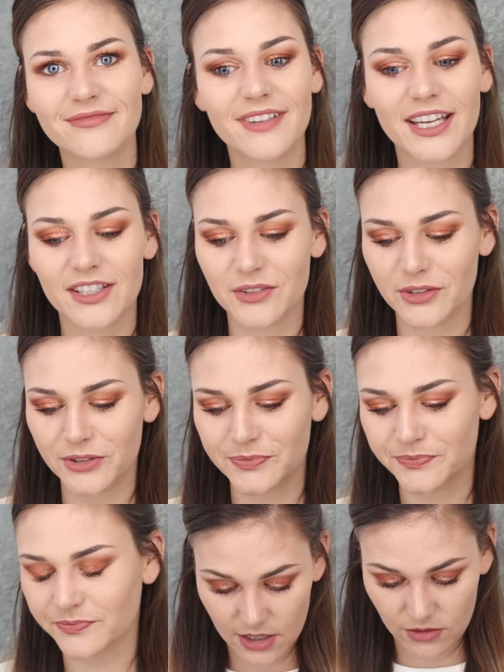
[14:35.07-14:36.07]
I don't
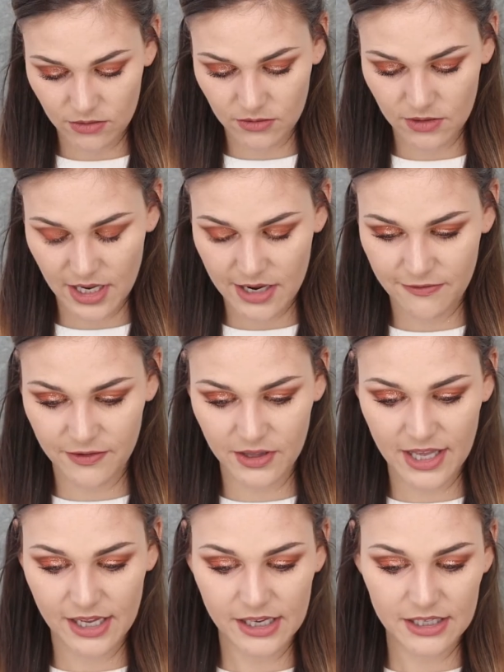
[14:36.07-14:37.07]
know. I feel
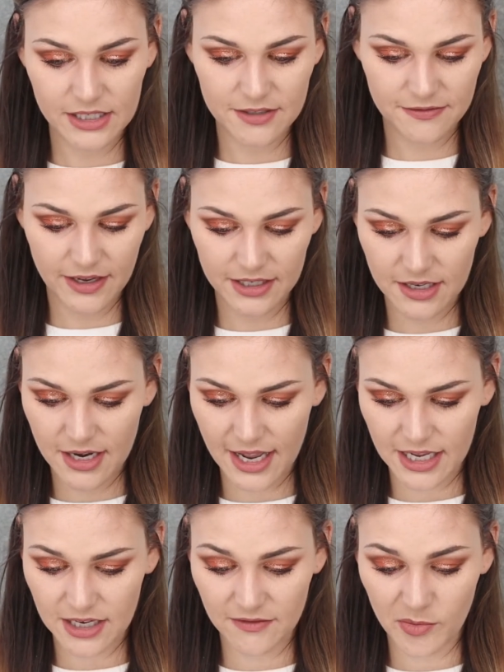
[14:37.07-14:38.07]
like I need to find a
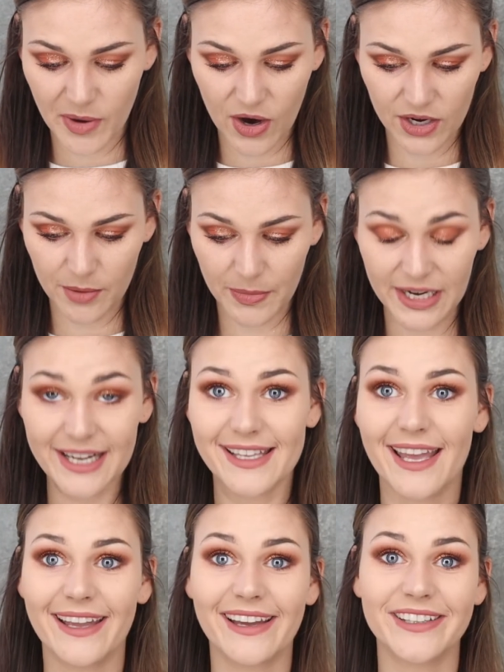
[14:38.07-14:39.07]
negative about it, but I
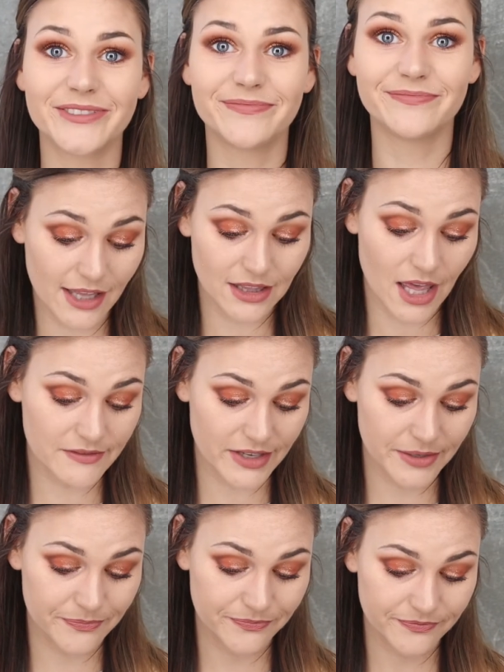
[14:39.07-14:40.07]
can't. I love it.